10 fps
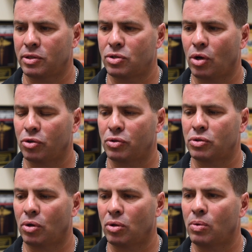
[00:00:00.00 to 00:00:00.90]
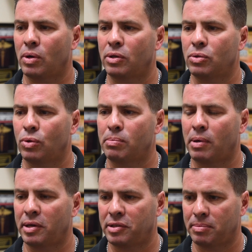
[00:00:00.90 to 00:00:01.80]
Charles Ruotolo on a torn
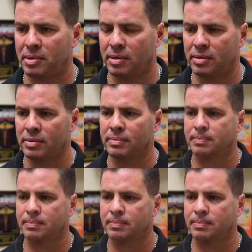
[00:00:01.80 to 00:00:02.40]
bicep tendon.